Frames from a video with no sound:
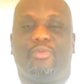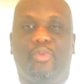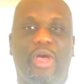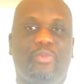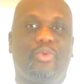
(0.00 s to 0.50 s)

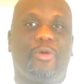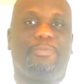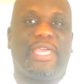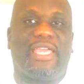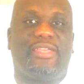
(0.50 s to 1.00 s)
What
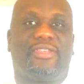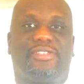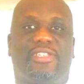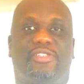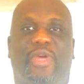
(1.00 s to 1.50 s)
will be the
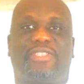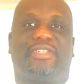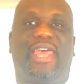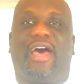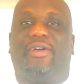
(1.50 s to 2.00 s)

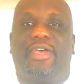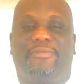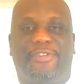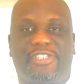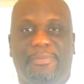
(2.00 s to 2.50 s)
situation? Now,
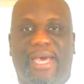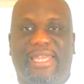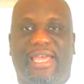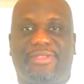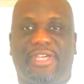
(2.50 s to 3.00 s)
for
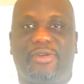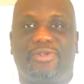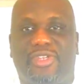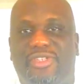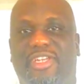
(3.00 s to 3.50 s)
somebody out there
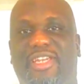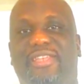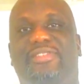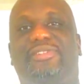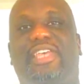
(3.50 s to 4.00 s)
who's listening to
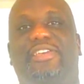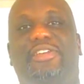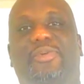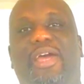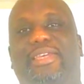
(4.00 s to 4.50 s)
this, you say,
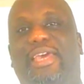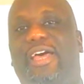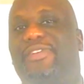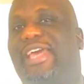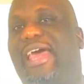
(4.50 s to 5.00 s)
"You know what,
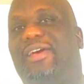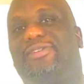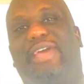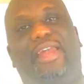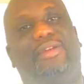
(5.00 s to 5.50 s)
Kelvin,
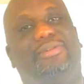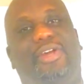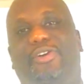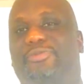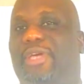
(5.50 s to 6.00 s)
I don't
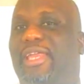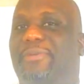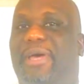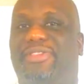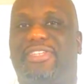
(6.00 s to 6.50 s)
know, man,
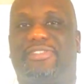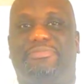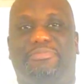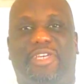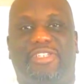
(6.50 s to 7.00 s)
about
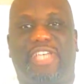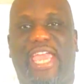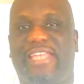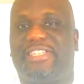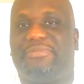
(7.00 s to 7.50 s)
this
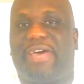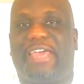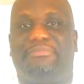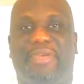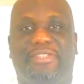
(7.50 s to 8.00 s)
changing
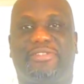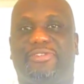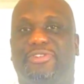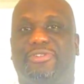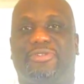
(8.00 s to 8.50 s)
my
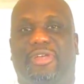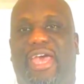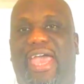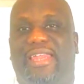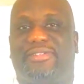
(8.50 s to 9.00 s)
mental
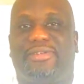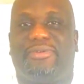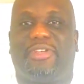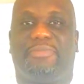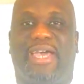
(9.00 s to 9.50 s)

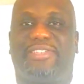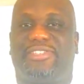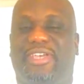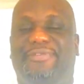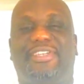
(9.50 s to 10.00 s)
attitude and my
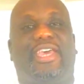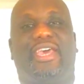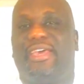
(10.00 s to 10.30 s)
shift.